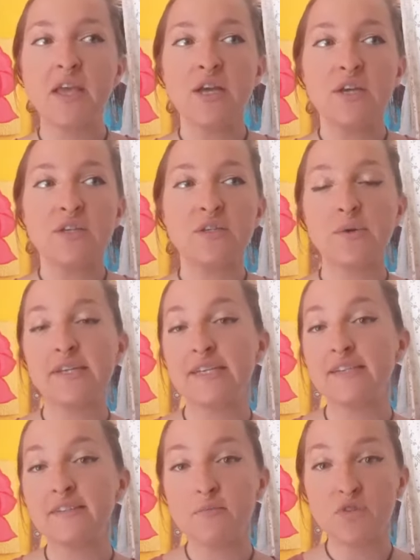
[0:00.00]
So I
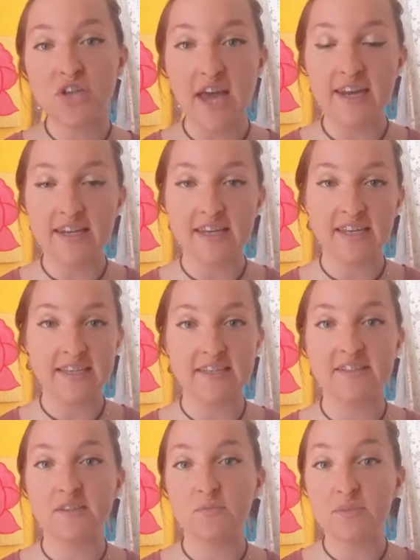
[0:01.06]
did some chanting, I
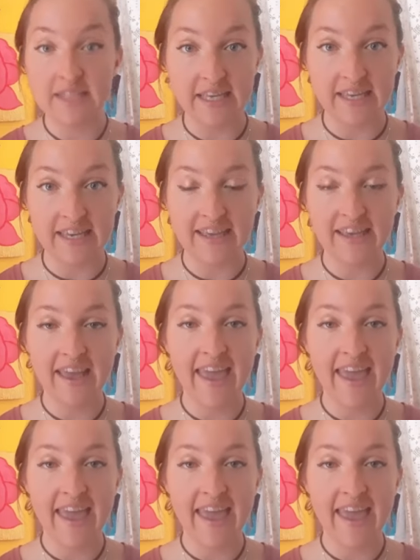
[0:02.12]
did some singing,